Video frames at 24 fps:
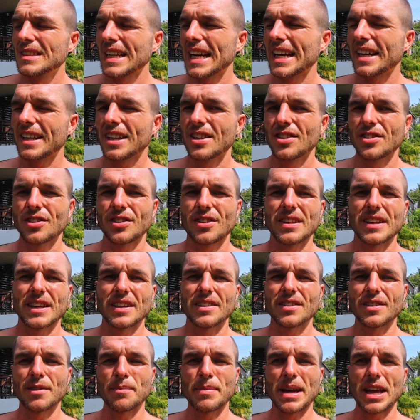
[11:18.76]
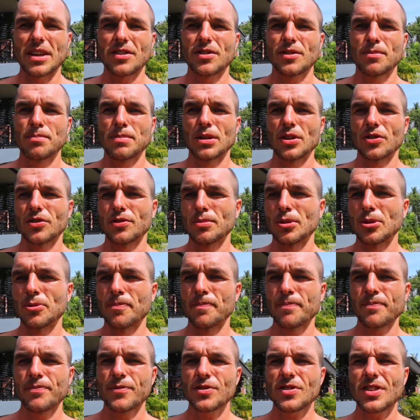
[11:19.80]
how you can do things the best possible.
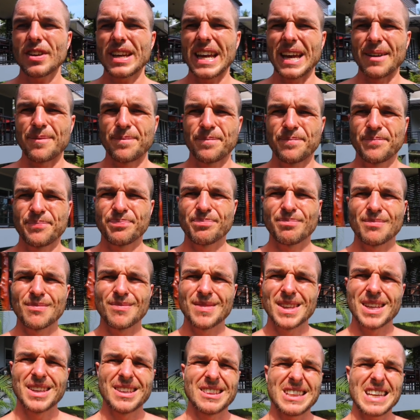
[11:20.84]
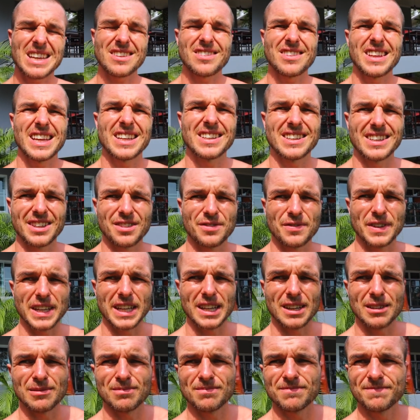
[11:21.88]
So yeah, that's the end of this
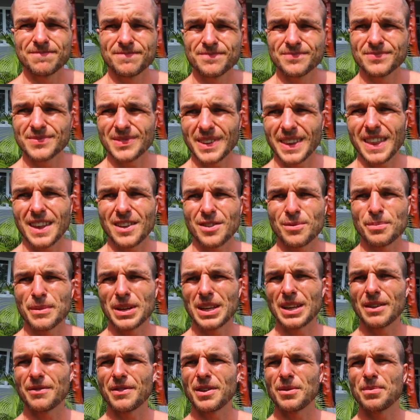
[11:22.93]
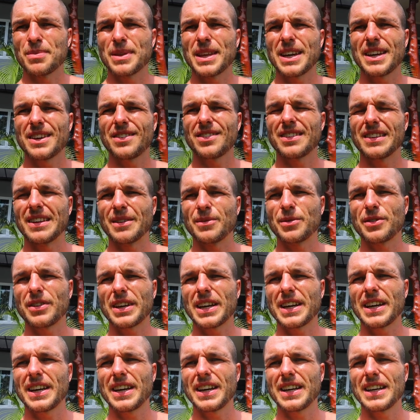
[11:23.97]
video. There's my lovely place that I'm
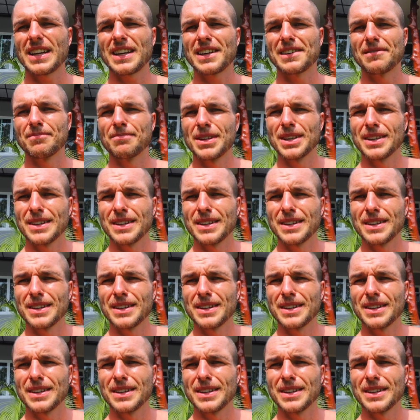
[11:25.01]
staying at.